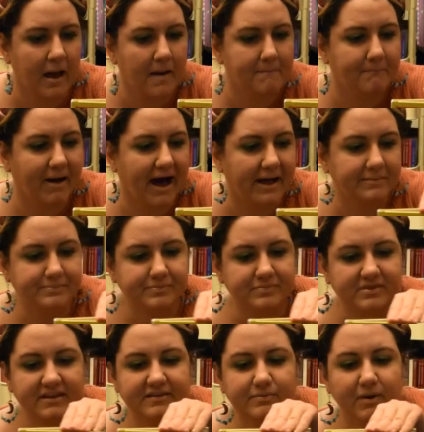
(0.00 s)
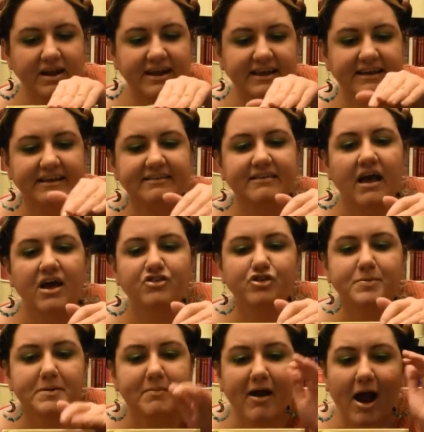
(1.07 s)
but this one is
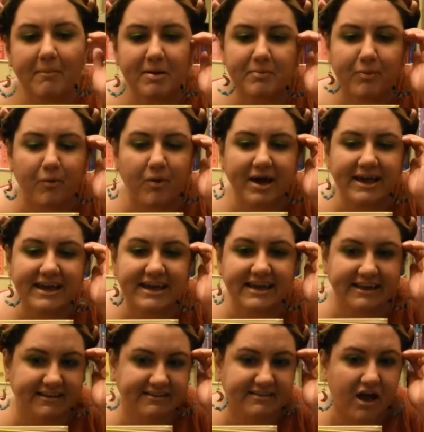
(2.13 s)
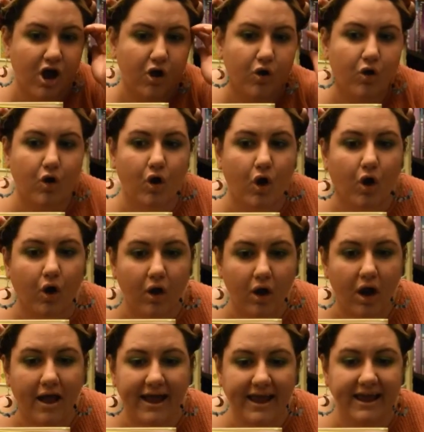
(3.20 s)
Super Rabbit Boy is
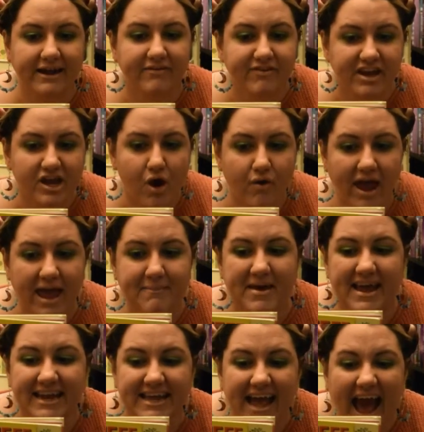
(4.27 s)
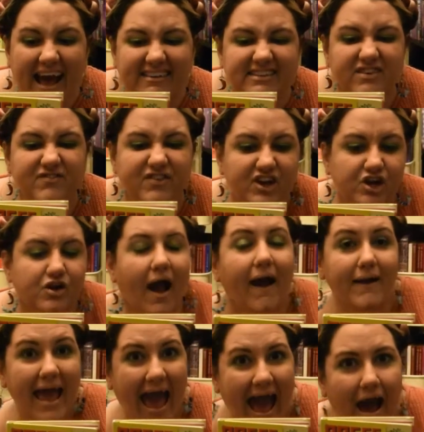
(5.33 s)
in a video game and he has to figure out
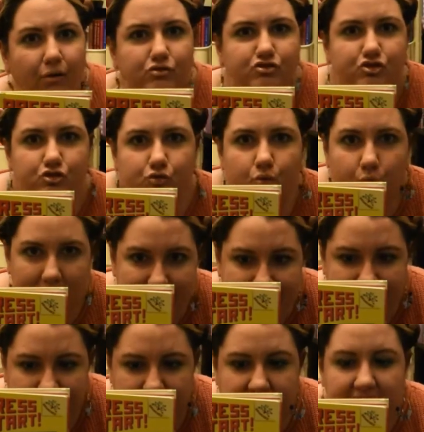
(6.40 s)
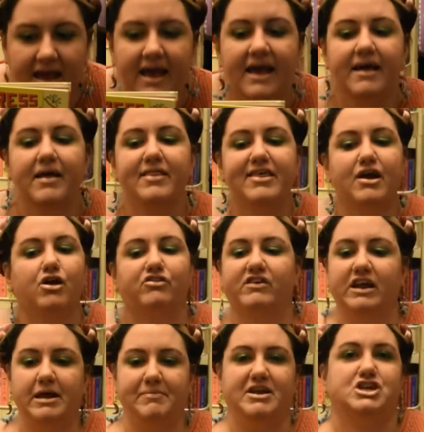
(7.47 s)
how to win. There's going
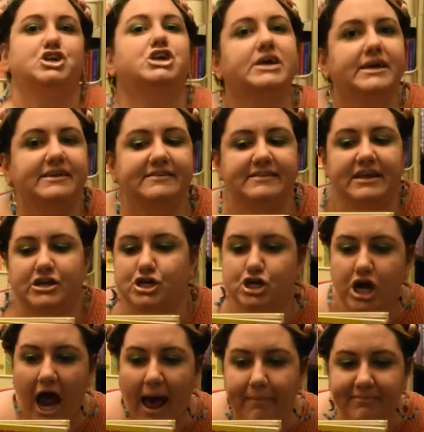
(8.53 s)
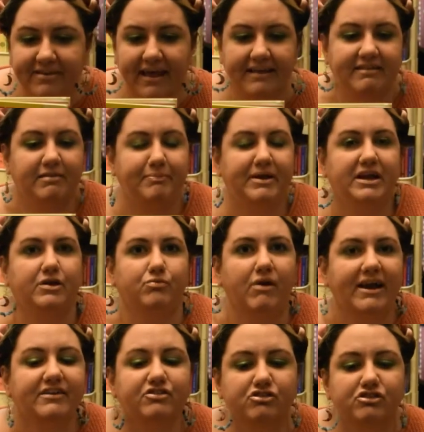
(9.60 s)
to be tricks and traps and speedy
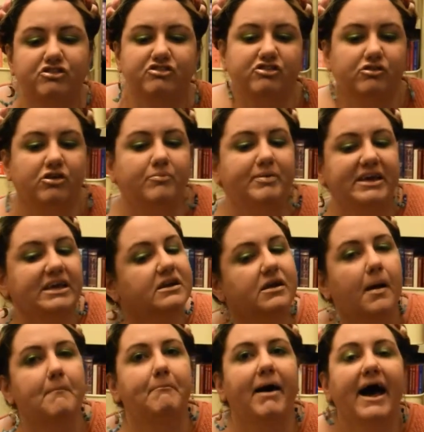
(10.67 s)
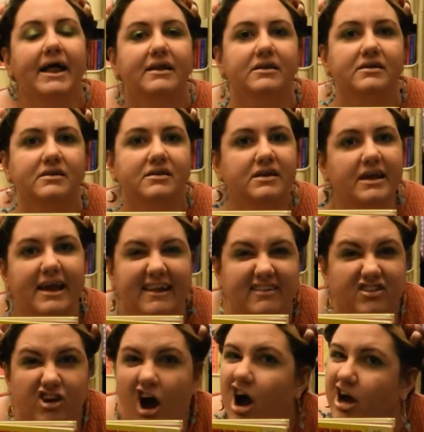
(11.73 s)
racers to beat, but it's
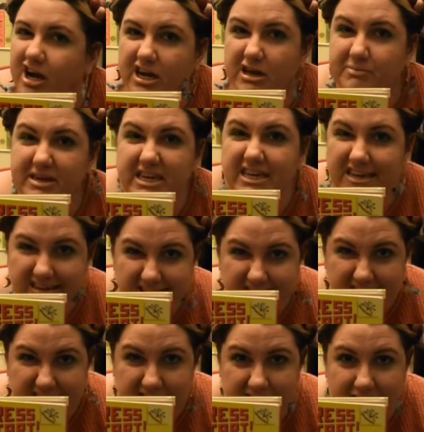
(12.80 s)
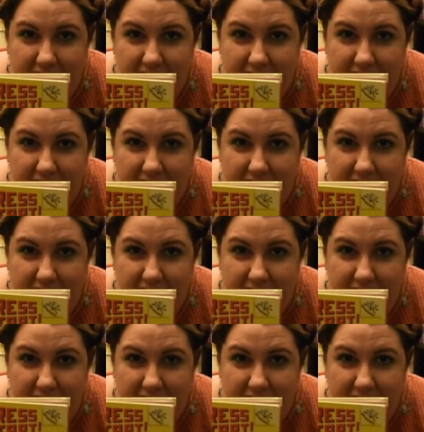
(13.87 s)
not going to be easy.